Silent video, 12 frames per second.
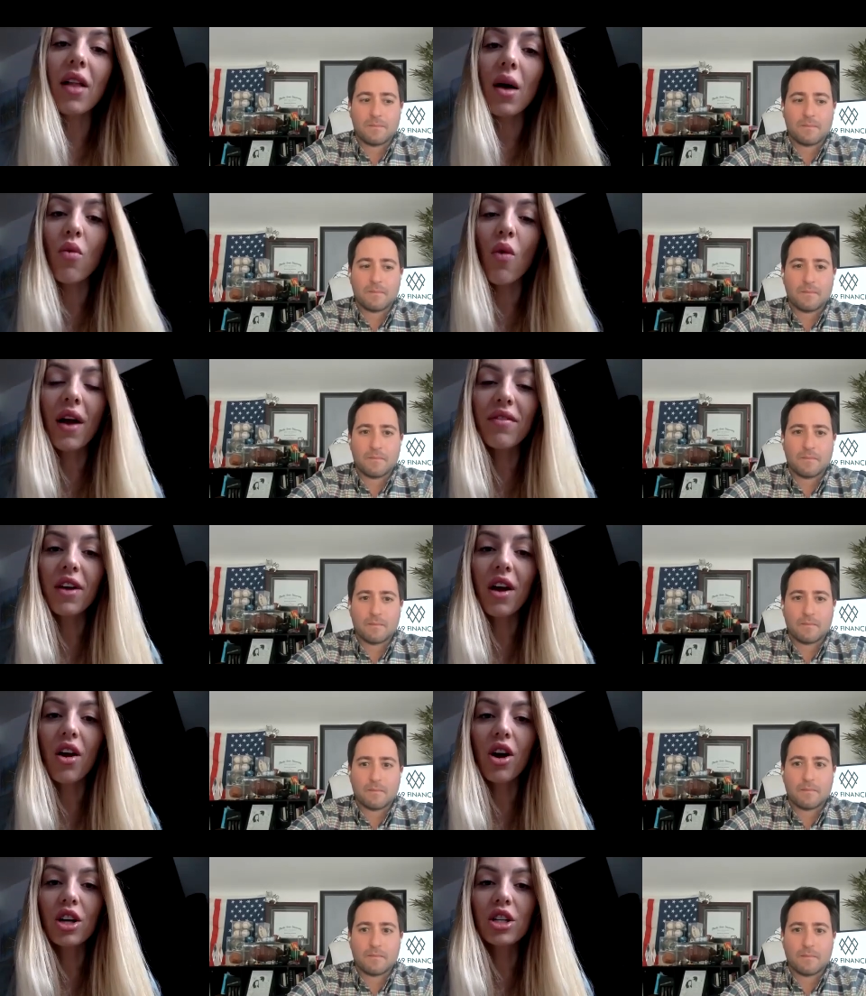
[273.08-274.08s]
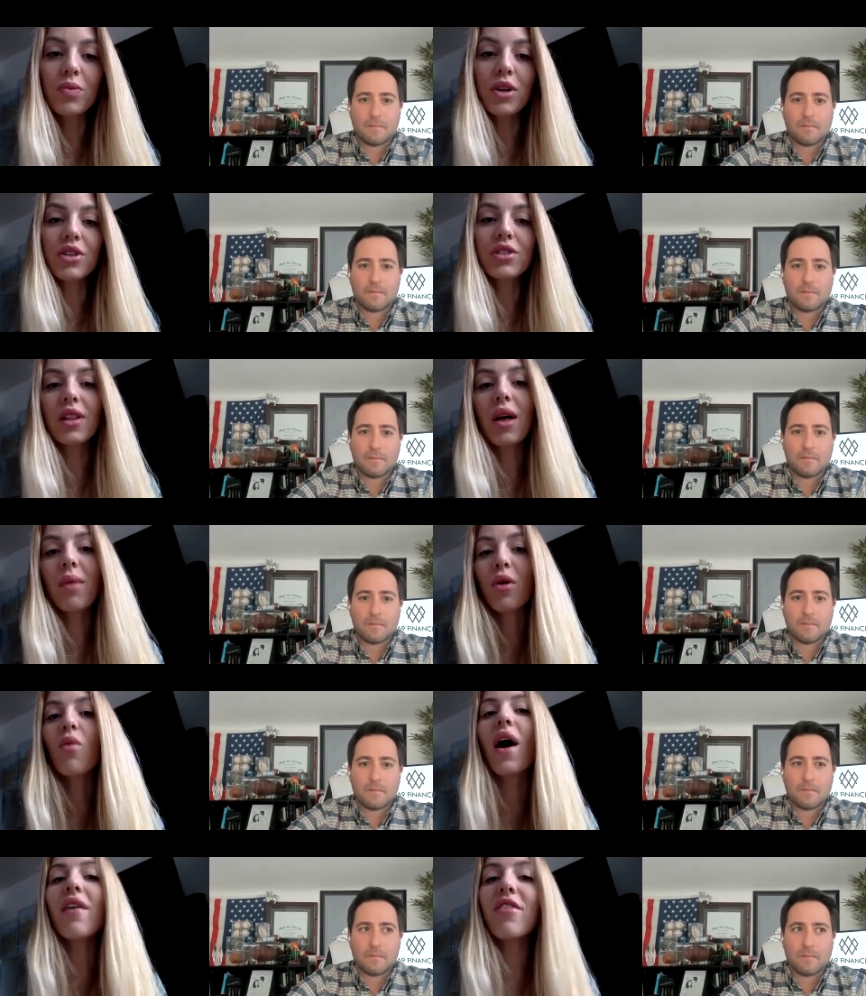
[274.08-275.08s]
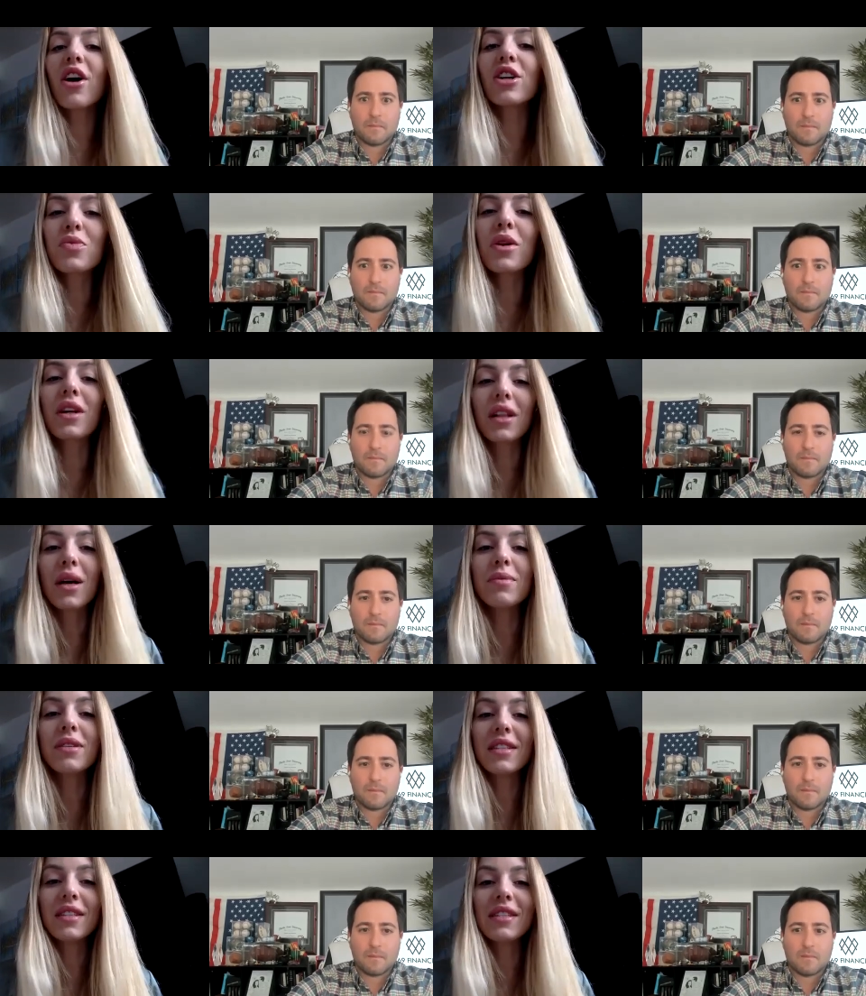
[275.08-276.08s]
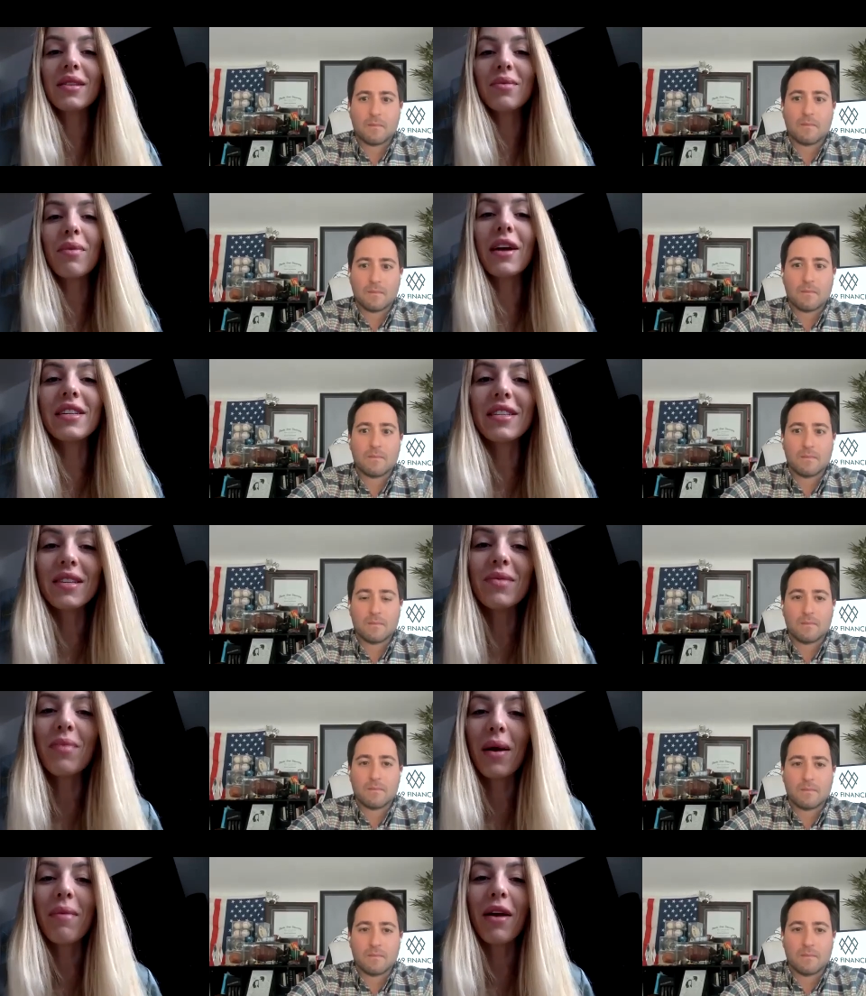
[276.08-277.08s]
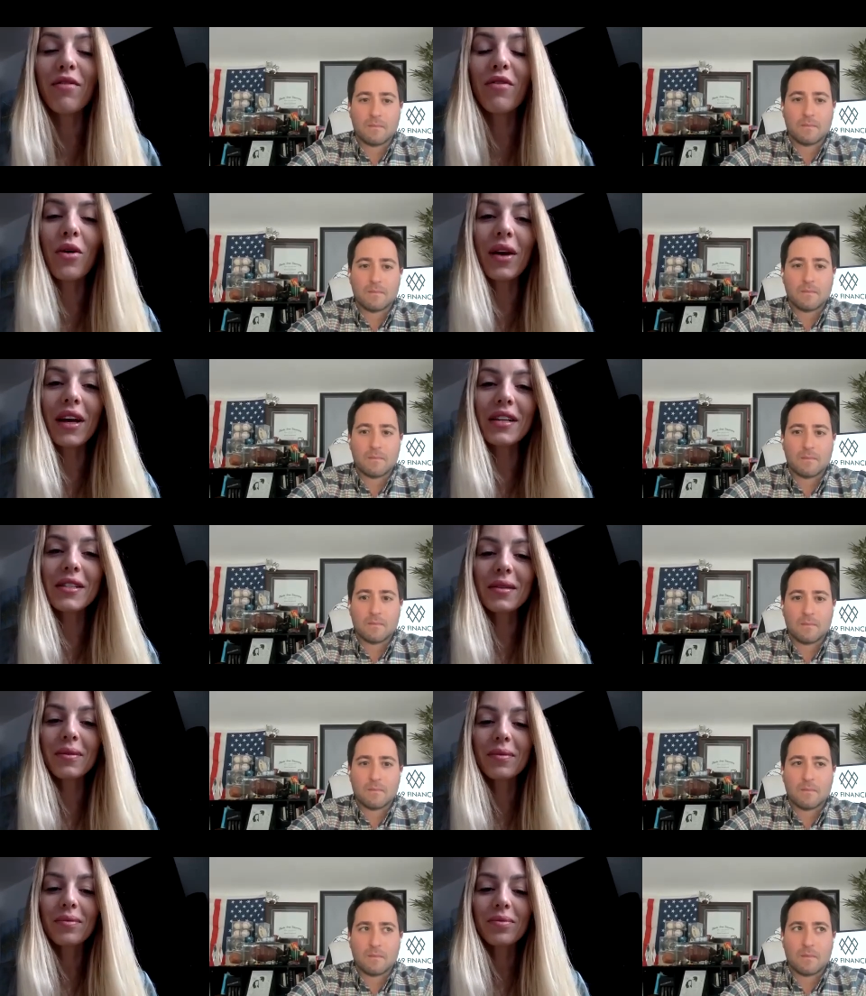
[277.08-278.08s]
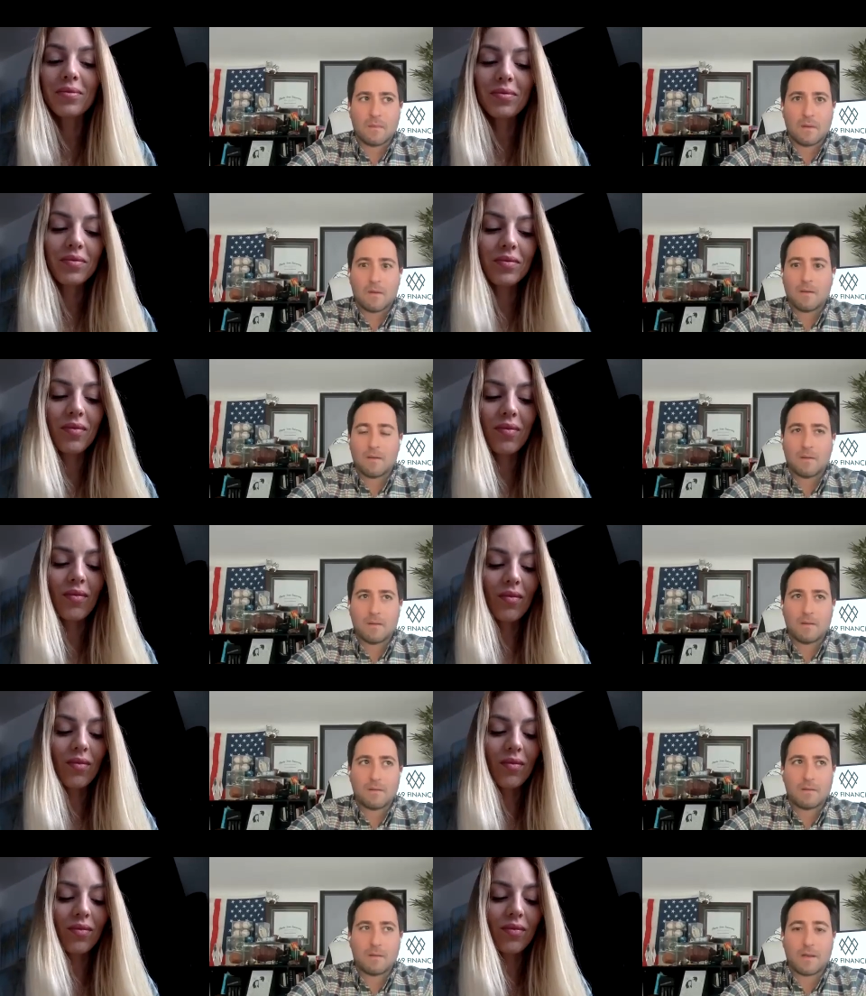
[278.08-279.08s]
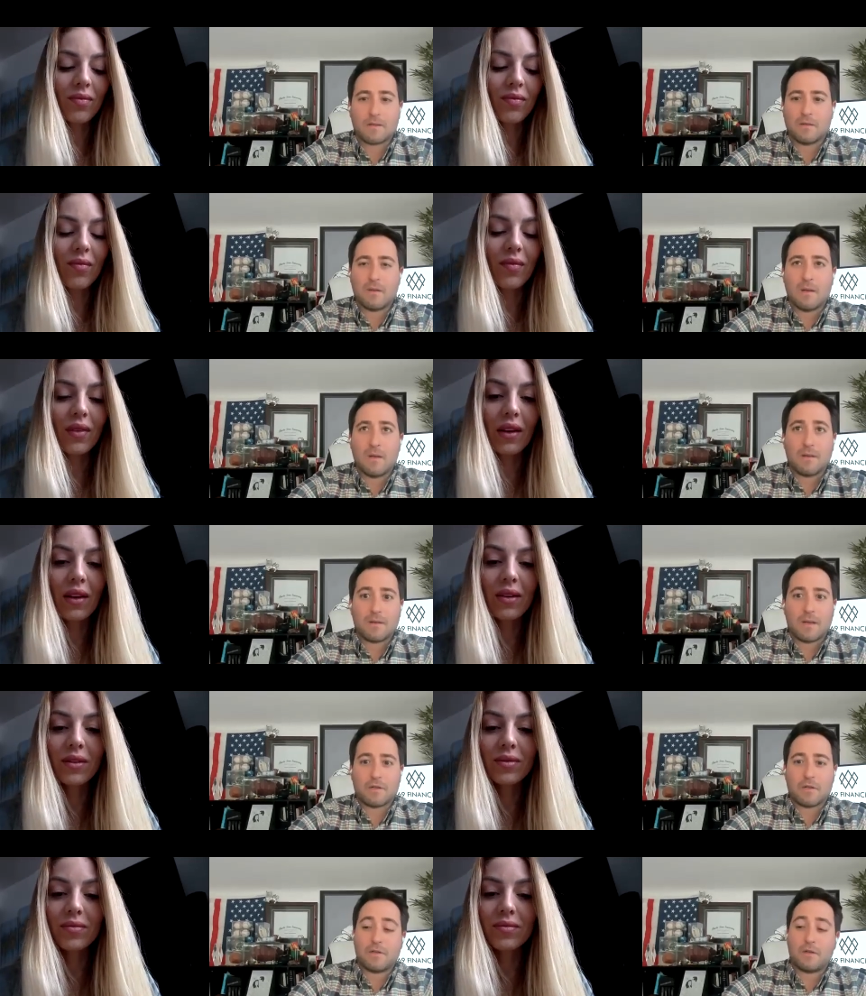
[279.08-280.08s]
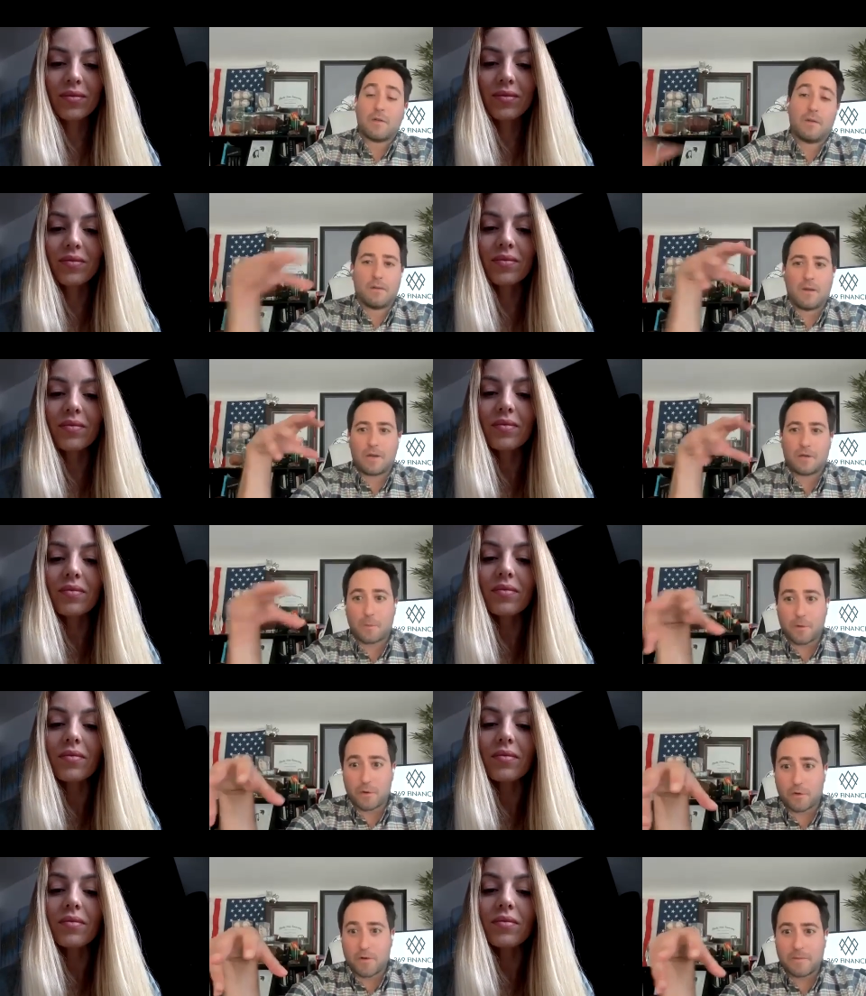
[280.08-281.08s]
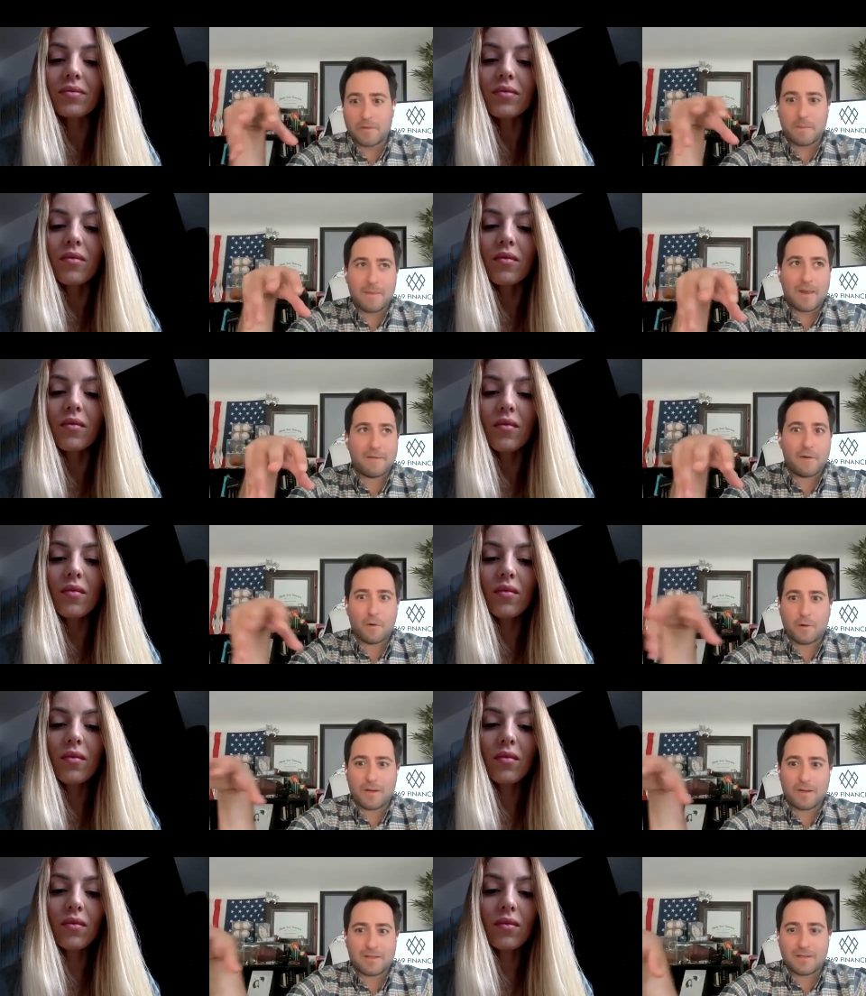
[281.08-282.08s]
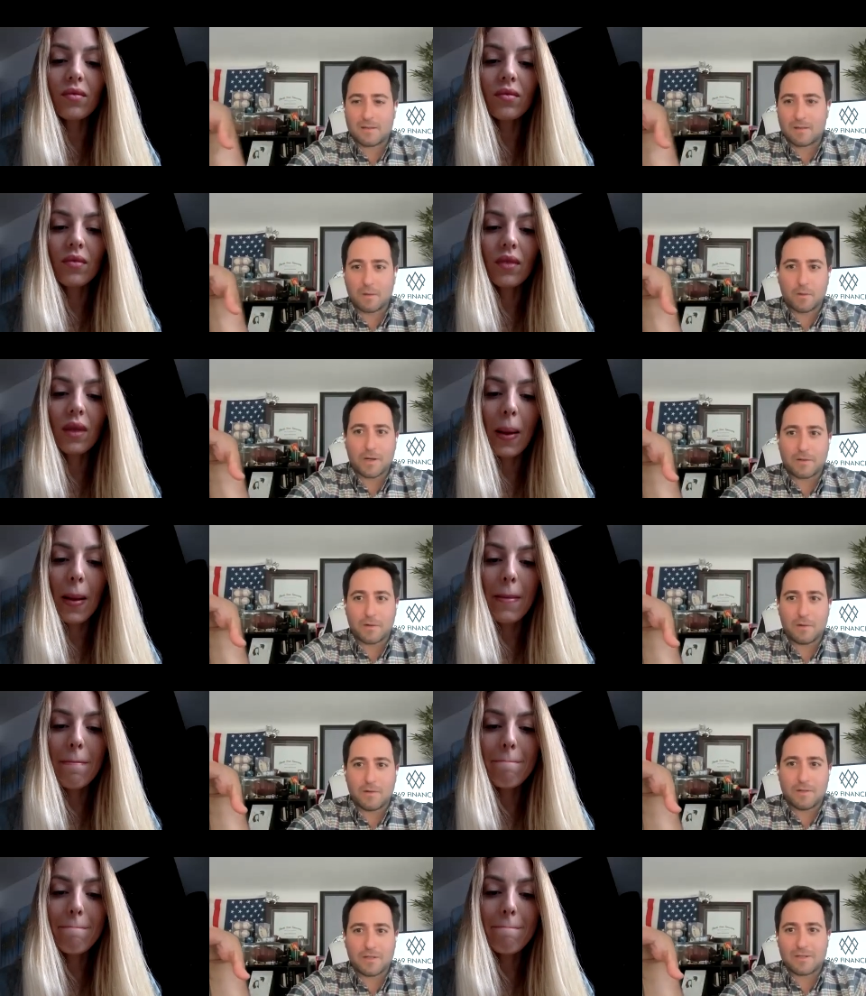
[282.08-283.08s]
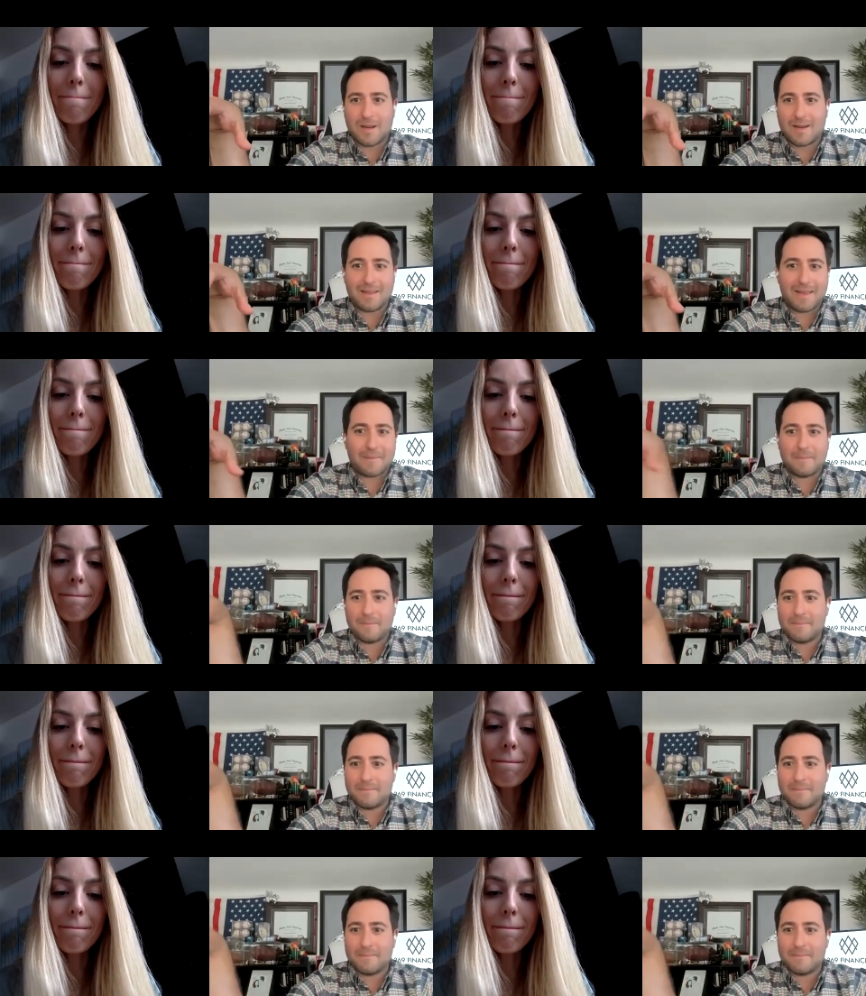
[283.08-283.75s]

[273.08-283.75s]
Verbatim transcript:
Speaker 1: club, YVR Entrepreneurs Club. But YVR Entrepreneur Clubs is my my main focus.
Speaker 2: Gotcha. Gotcha. So the entrepreneur club's the main focus. The rental is just kind of like